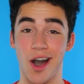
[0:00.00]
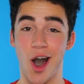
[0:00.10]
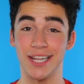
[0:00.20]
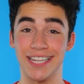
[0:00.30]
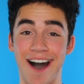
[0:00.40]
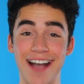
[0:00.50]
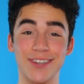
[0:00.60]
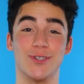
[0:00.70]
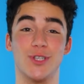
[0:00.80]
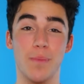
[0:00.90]

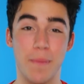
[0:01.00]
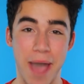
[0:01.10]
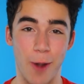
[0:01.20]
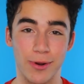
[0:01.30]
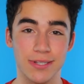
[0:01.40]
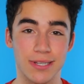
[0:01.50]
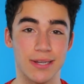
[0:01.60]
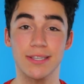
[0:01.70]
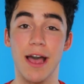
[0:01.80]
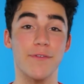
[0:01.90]
Unlock your superpowers to
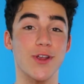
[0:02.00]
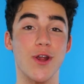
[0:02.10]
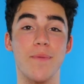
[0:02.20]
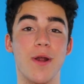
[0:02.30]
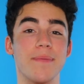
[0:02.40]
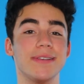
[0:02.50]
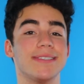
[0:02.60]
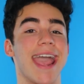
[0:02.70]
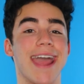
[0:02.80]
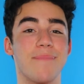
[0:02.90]
discover your
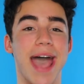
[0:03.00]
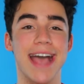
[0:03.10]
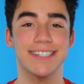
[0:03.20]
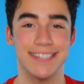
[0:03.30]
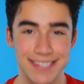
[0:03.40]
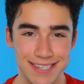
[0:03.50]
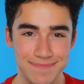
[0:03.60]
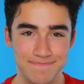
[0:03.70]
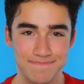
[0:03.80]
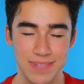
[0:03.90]
purpose and passions,